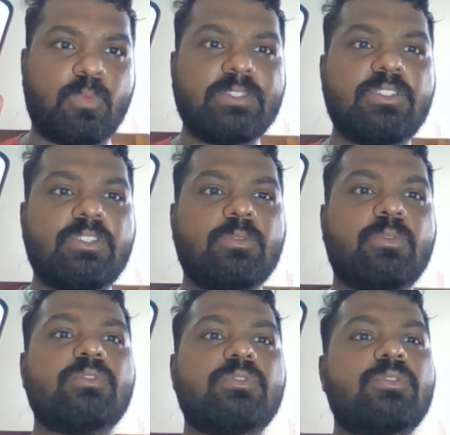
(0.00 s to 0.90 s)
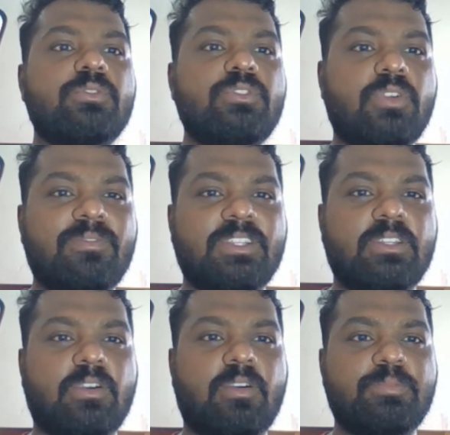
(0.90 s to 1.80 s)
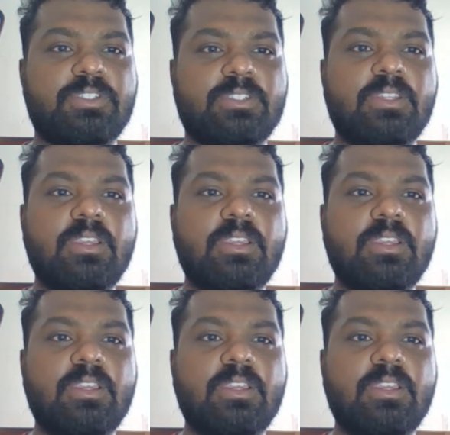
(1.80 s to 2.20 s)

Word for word: once you switch off that option,